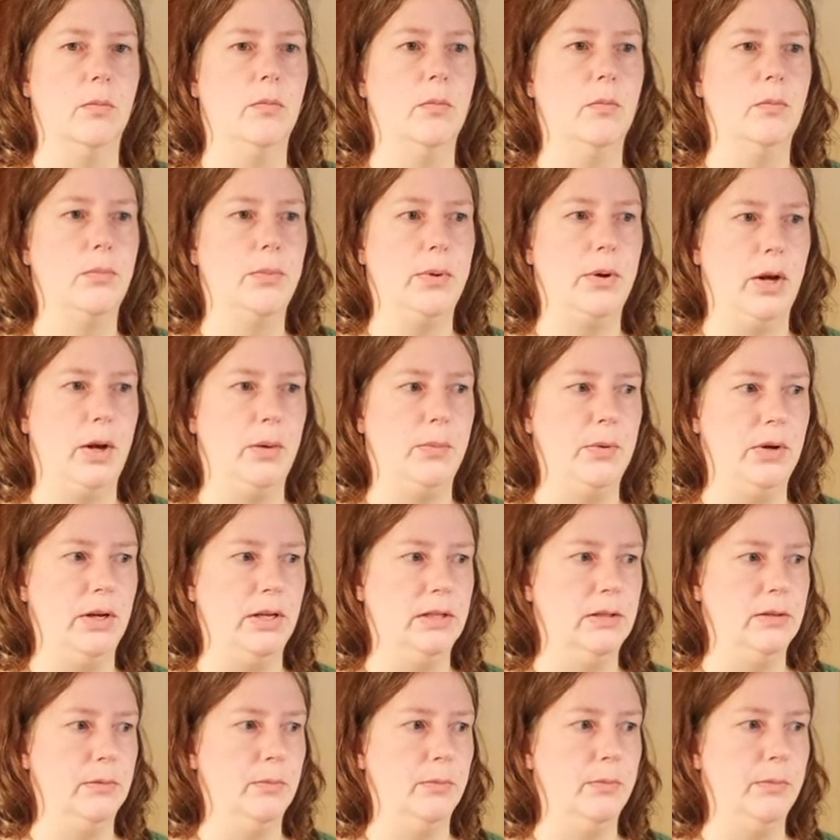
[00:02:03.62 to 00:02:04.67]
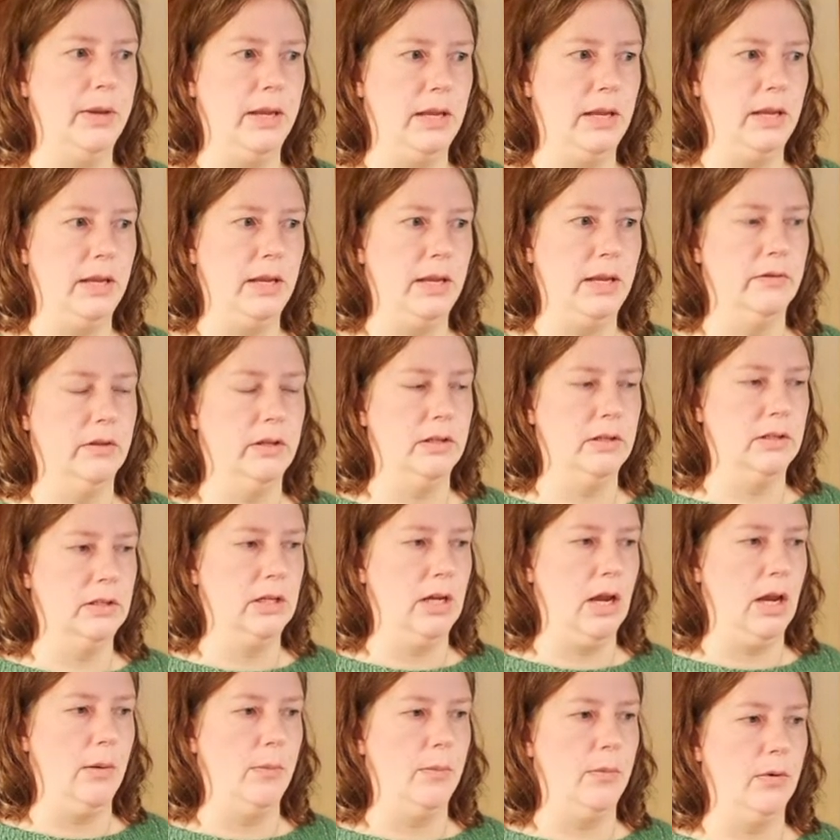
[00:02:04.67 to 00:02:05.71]
prayer beads of this
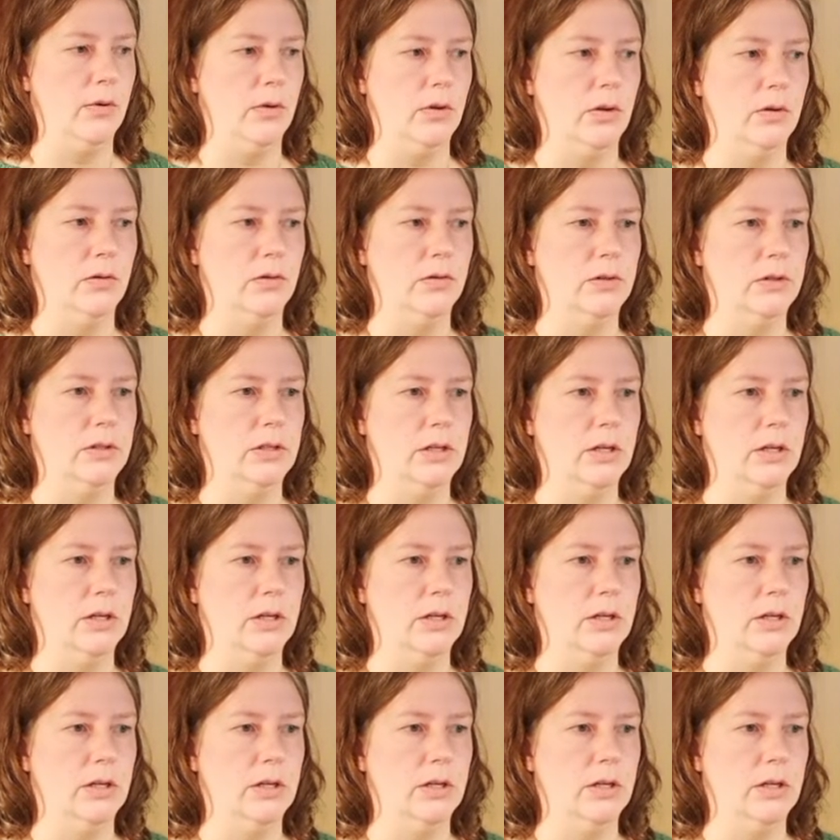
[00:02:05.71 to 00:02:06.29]
type are used